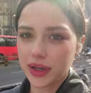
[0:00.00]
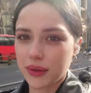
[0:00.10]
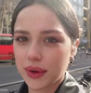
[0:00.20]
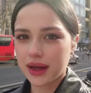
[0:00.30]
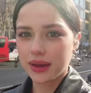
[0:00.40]
By the
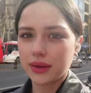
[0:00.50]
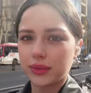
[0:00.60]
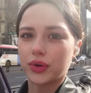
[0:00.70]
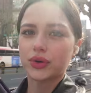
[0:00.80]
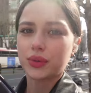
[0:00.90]
way,
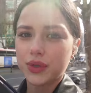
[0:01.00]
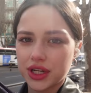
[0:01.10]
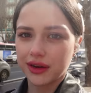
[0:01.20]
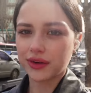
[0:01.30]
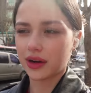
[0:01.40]
book which
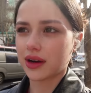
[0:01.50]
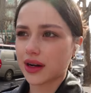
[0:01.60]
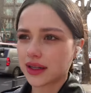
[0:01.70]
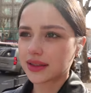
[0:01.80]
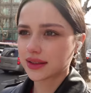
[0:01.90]
I
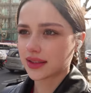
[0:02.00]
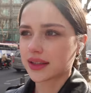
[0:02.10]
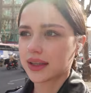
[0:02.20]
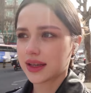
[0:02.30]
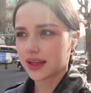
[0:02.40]
forgot
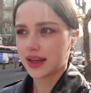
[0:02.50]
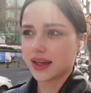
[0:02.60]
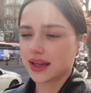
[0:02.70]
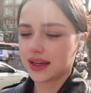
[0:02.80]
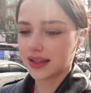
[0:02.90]

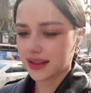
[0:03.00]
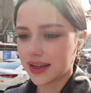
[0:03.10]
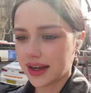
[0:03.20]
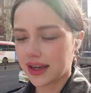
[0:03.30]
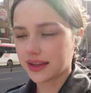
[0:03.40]
and
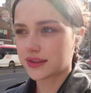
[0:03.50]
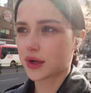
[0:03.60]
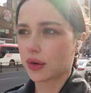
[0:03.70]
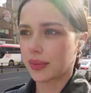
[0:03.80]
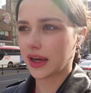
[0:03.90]
I had to
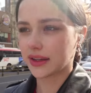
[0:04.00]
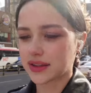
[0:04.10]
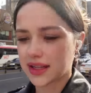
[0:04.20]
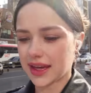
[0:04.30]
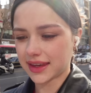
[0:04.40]
go back to
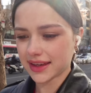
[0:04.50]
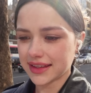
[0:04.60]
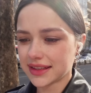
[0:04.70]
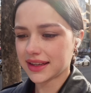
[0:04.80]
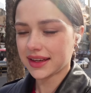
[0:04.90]
take it,
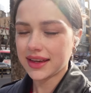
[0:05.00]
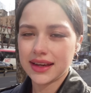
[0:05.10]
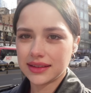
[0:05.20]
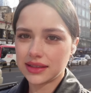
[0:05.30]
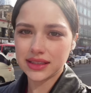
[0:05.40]

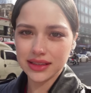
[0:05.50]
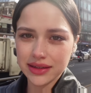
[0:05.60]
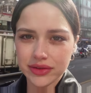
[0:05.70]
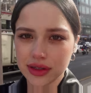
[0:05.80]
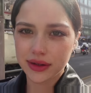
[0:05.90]
they didn't
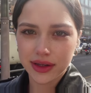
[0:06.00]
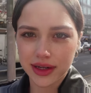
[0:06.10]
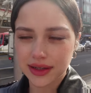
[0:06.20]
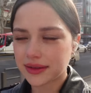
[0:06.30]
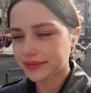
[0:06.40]
even look at
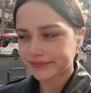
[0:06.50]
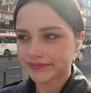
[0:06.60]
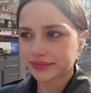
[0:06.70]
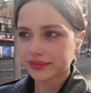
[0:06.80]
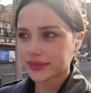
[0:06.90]
it
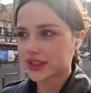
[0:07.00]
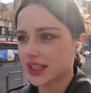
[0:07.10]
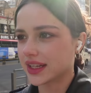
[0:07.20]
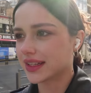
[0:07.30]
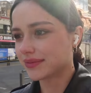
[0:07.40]

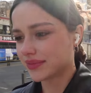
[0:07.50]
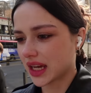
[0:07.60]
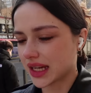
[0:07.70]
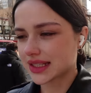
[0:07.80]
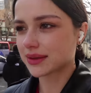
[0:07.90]
today.
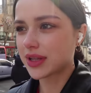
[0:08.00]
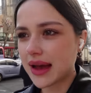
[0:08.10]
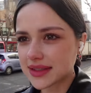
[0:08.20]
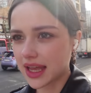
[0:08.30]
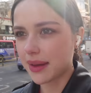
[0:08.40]
Yeah,
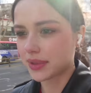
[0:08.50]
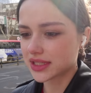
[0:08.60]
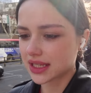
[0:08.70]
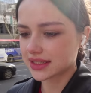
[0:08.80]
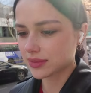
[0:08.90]
sometimes it happens,
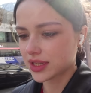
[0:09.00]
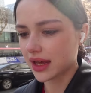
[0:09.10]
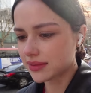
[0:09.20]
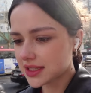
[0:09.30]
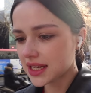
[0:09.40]
like
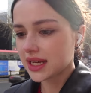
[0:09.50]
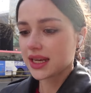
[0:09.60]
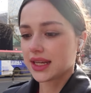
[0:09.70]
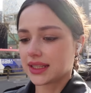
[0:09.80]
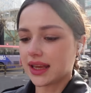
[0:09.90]
sometimes
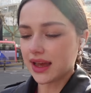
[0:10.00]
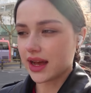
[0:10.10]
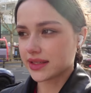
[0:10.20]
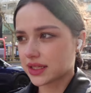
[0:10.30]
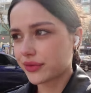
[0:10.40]
they
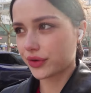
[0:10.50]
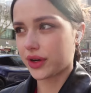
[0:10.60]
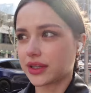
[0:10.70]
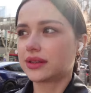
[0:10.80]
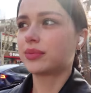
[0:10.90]
ask for
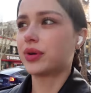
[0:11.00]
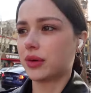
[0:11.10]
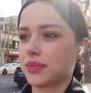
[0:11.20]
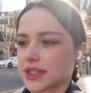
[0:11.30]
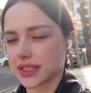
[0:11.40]
it
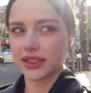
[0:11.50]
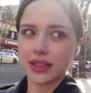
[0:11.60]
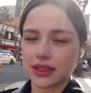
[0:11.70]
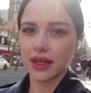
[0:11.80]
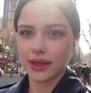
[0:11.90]
purposely.
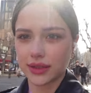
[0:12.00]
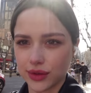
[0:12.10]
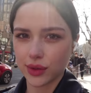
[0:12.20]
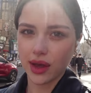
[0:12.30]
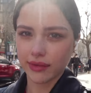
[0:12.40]
They're like,
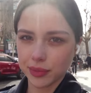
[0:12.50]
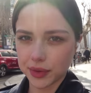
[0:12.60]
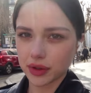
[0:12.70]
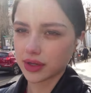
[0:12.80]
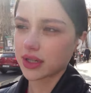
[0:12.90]
do you have a
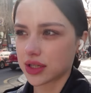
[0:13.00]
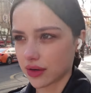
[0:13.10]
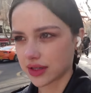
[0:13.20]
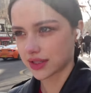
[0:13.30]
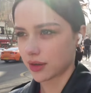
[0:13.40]
book? Show
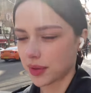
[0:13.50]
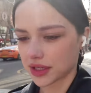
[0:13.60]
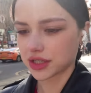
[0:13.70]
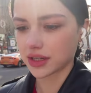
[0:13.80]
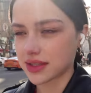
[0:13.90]
us your
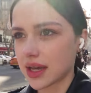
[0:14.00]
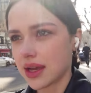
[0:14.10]
pictures.